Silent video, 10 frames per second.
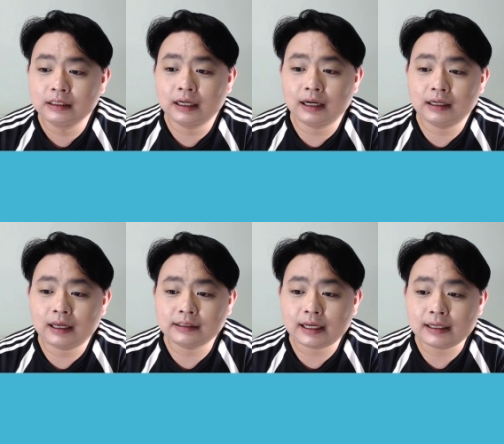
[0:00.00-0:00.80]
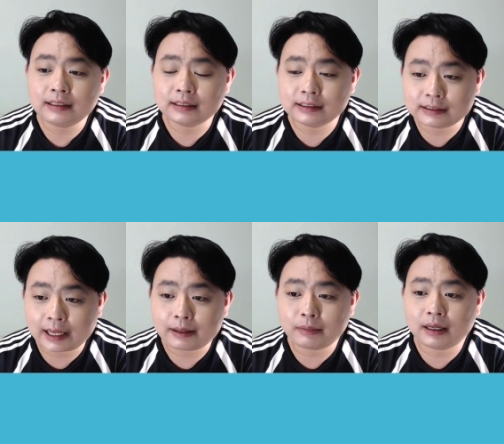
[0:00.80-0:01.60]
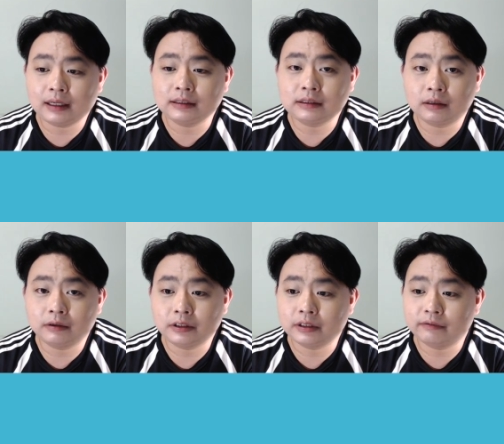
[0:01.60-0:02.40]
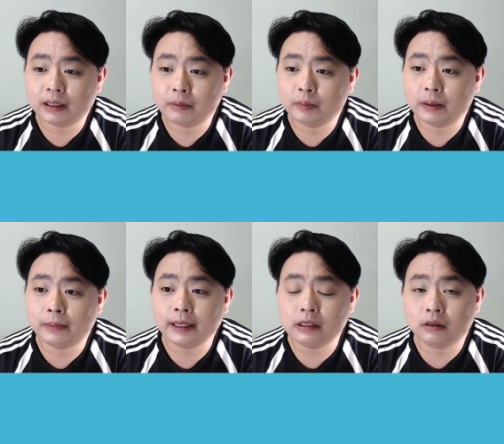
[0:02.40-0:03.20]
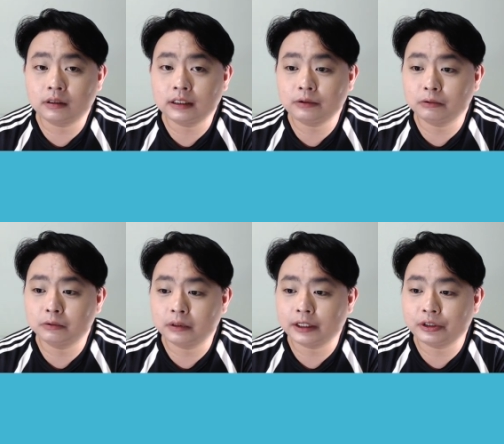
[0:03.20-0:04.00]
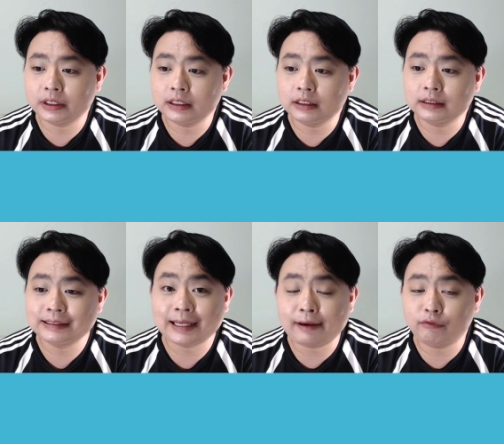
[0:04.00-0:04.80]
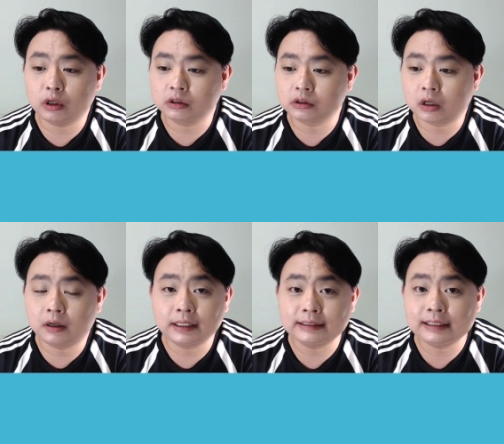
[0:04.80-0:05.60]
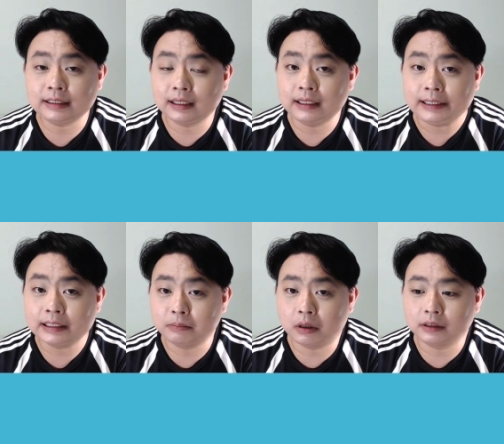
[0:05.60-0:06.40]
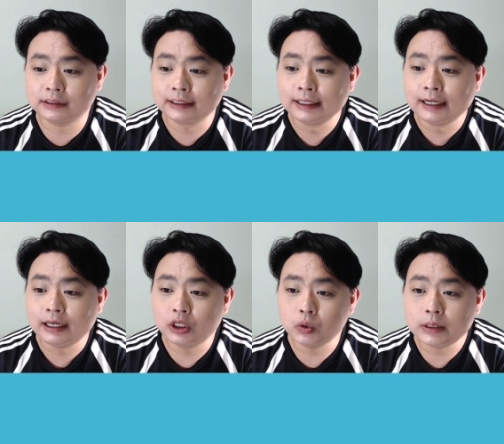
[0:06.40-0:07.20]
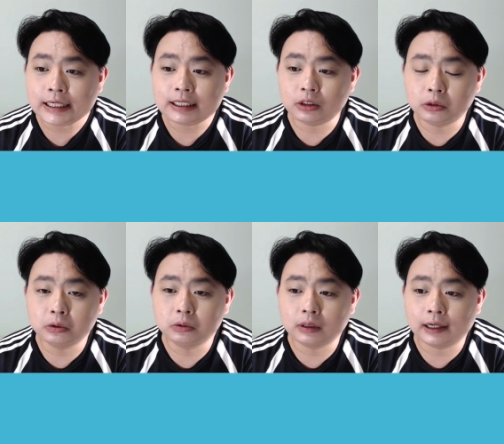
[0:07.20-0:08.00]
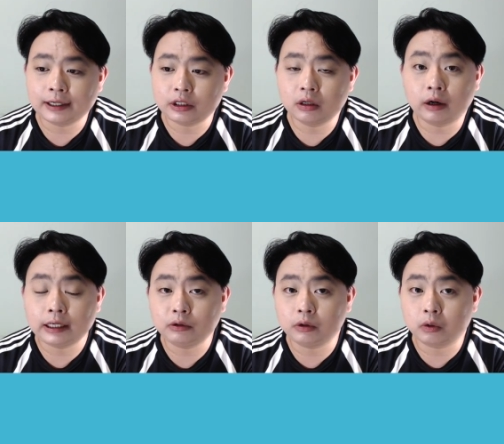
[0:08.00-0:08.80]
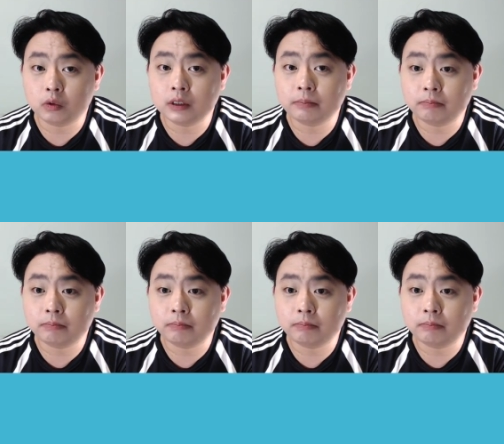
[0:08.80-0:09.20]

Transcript: uh, exactly the same as the original Flappy Bird. But in order to actually save your score and see the leaderboards, you need to uh, actually log into your Google